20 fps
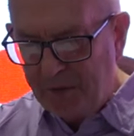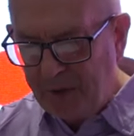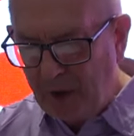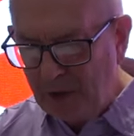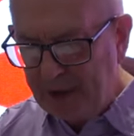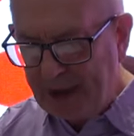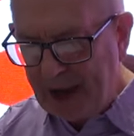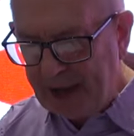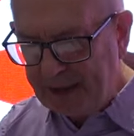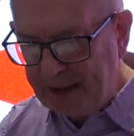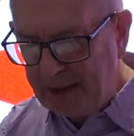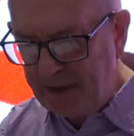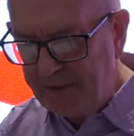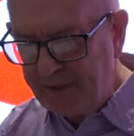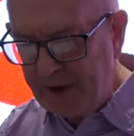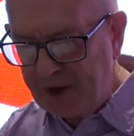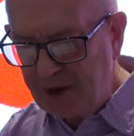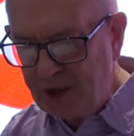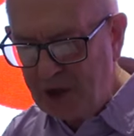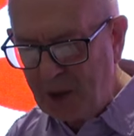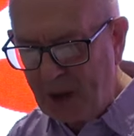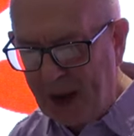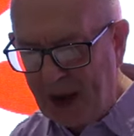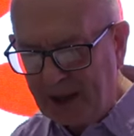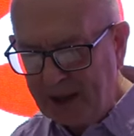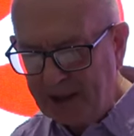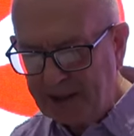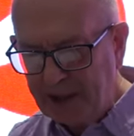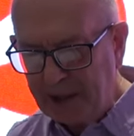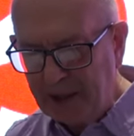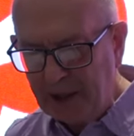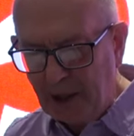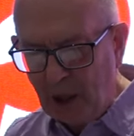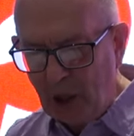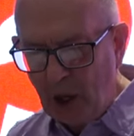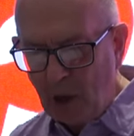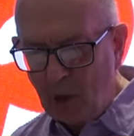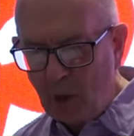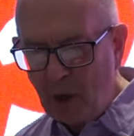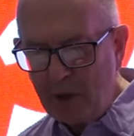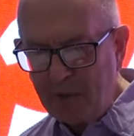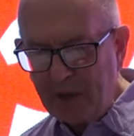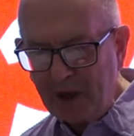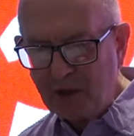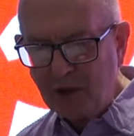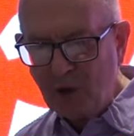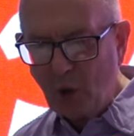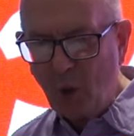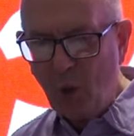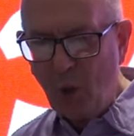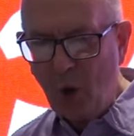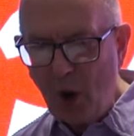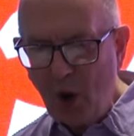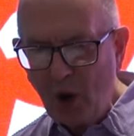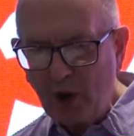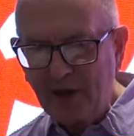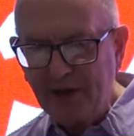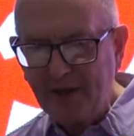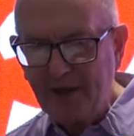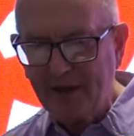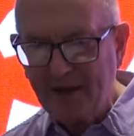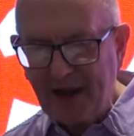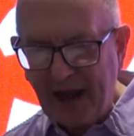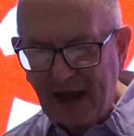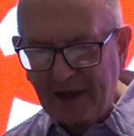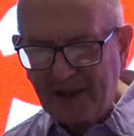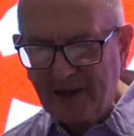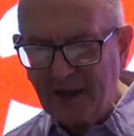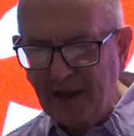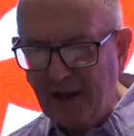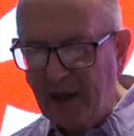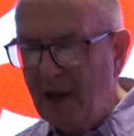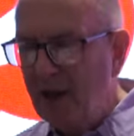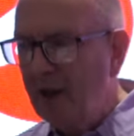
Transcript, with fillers: for that eventuality. We must work to that